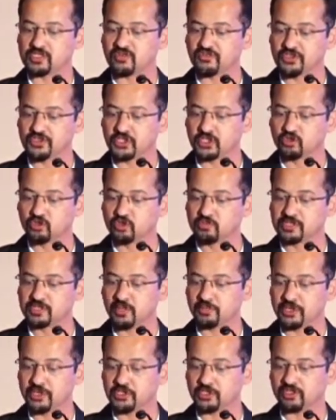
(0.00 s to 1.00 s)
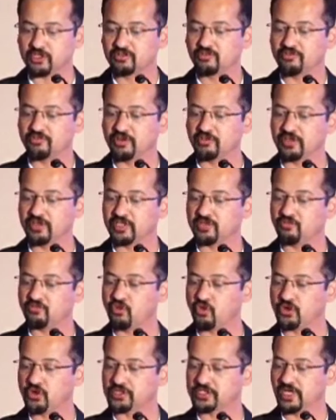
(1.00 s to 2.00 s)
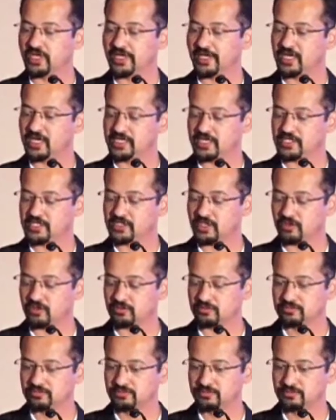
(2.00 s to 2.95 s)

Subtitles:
sufficient group separation favoring the focused cardiac ultrasound.